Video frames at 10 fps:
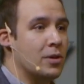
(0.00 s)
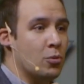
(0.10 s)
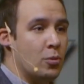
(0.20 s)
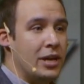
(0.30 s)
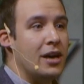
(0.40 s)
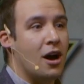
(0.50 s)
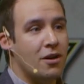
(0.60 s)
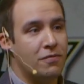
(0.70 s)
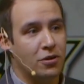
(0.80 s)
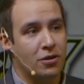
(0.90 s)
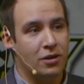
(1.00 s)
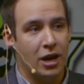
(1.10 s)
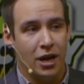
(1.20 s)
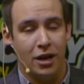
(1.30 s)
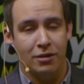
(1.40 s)
We
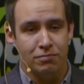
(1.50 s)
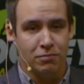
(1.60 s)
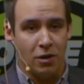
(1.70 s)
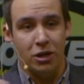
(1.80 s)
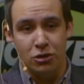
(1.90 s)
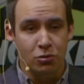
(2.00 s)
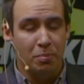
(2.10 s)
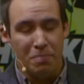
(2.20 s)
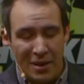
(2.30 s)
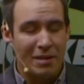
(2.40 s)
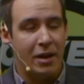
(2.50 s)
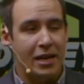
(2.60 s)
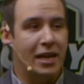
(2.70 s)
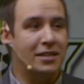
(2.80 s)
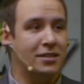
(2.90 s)
offer our two big
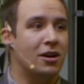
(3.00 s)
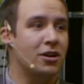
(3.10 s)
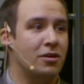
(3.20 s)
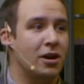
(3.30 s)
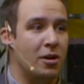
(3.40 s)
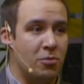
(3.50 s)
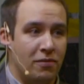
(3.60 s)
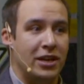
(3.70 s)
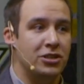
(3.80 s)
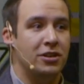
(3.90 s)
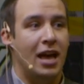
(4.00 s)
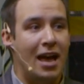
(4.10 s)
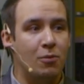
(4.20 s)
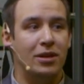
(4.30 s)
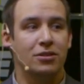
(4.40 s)
mandates are prevention
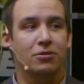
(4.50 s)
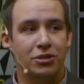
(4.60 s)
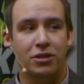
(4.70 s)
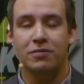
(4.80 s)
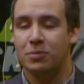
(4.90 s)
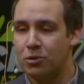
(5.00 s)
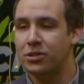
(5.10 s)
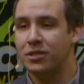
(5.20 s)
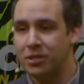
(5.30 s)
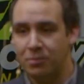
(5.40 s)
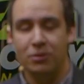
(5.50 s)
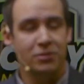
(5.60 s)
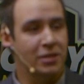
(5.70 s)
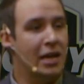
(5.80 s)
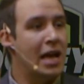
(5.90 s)
and resolution of sports
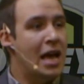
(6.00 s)
disputes.